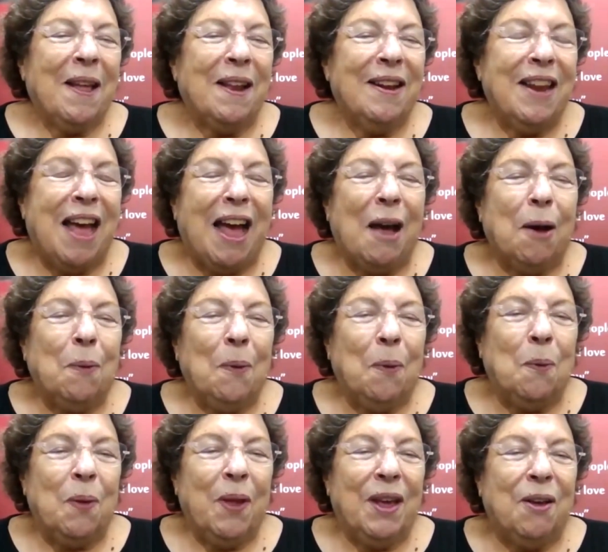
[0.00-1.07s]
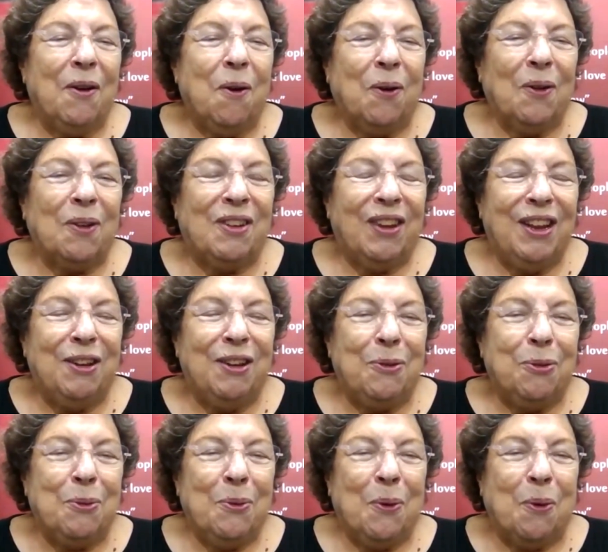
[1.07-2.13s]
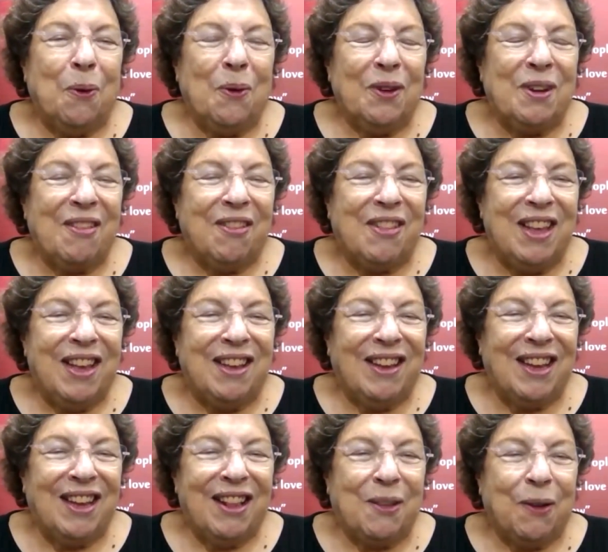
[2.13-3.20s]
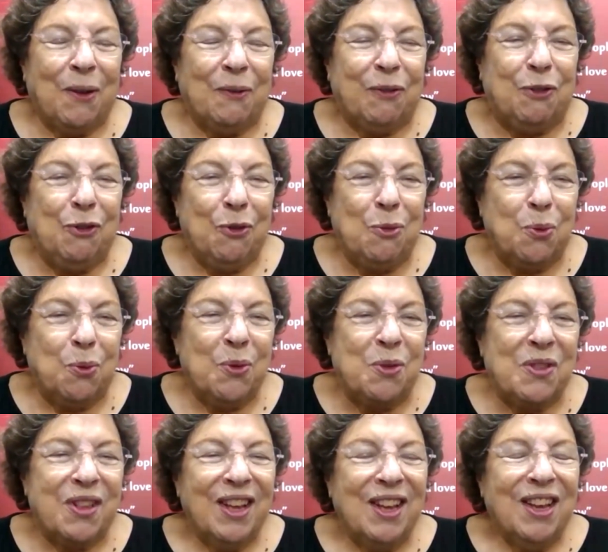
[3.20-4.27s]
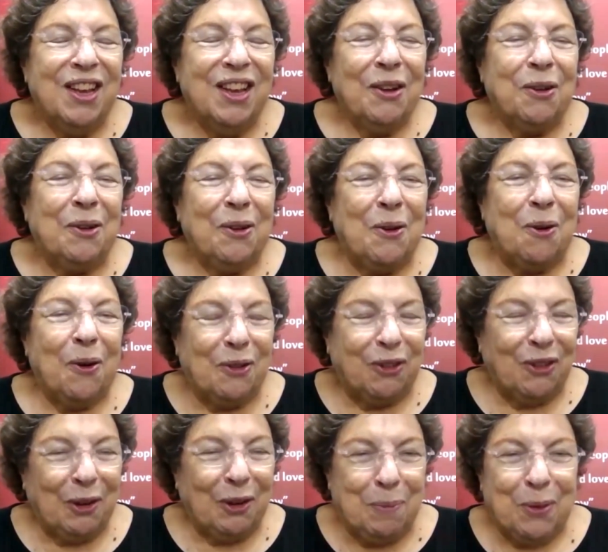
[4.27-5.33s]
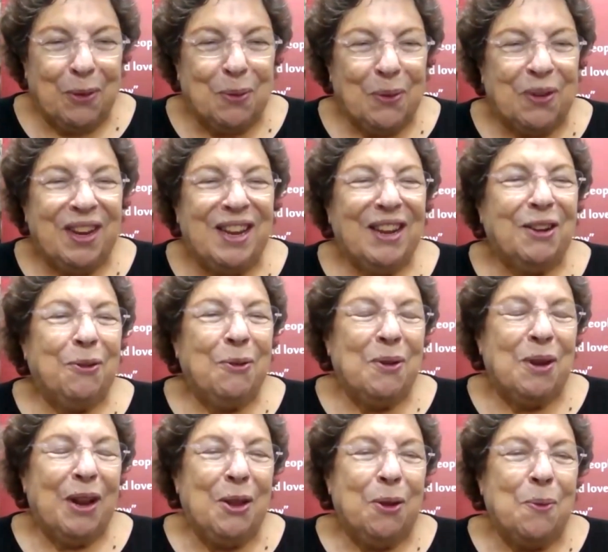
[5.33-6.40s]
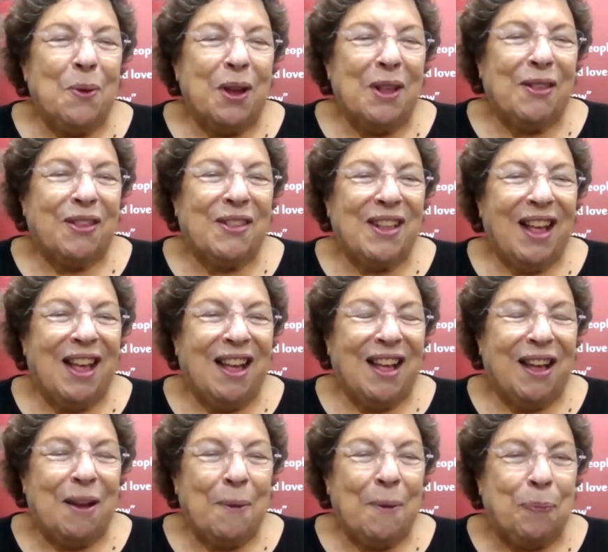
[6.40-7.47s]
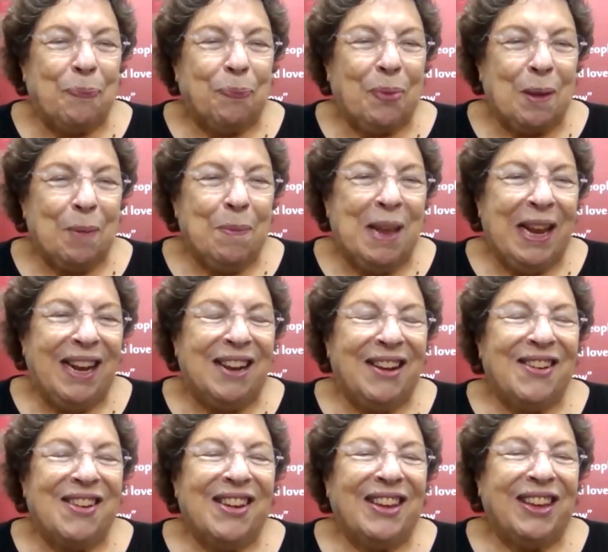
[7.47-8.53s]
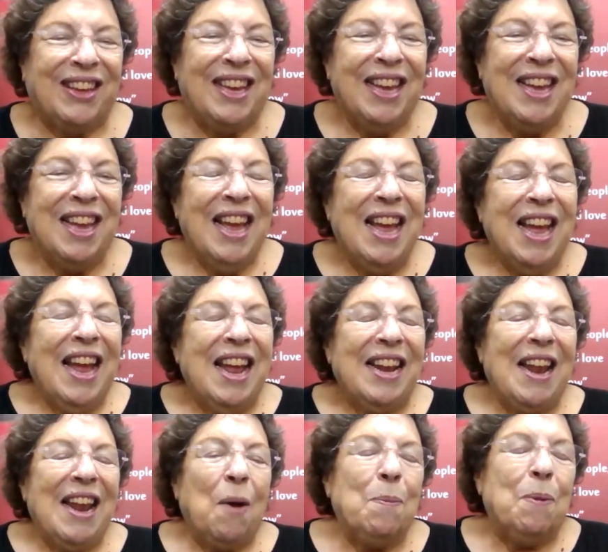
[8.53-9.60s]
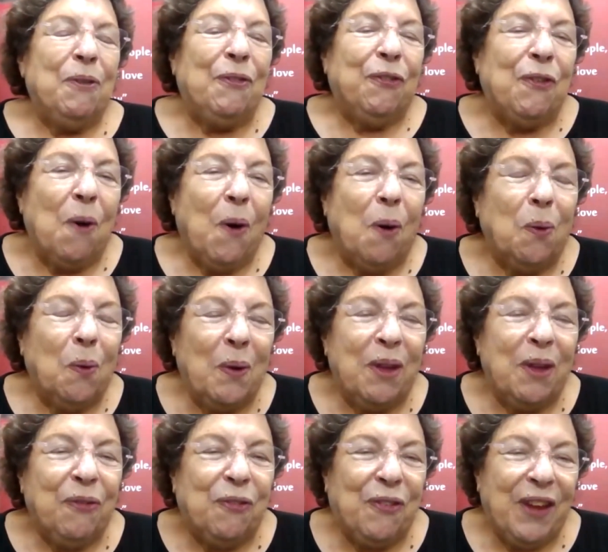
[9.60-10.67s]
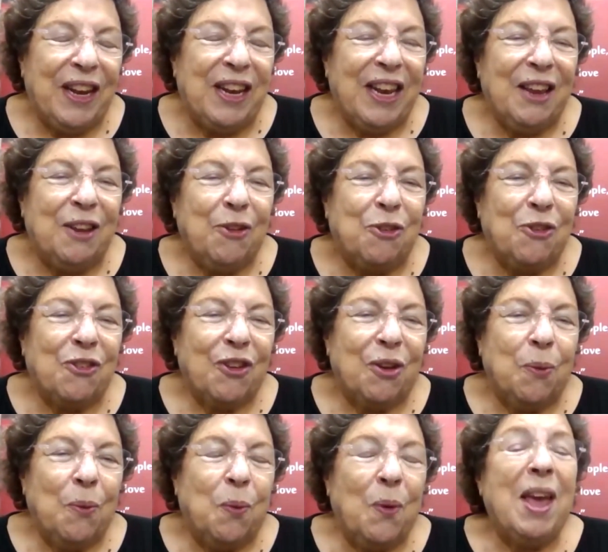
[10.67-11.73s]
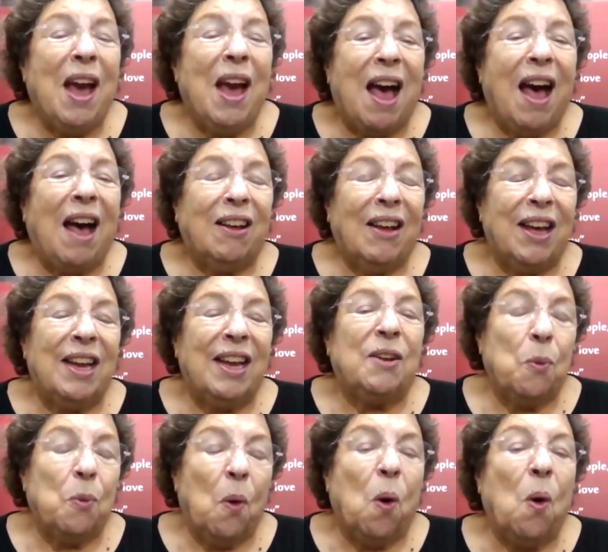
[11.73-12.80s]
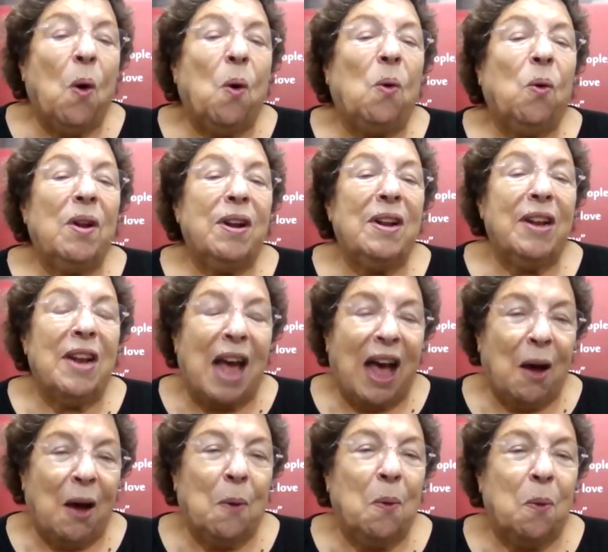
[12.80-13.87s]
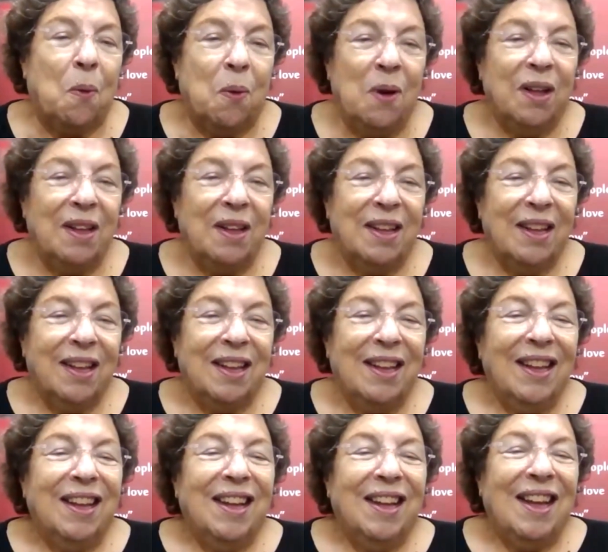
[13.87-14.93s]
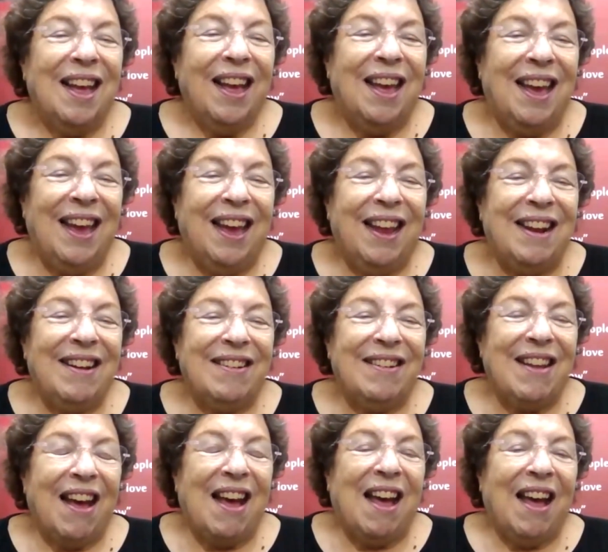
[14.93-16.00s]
now we got into all the secrets of Jews contributing to the U.S. Military. Now, before we finish, we are at war now, and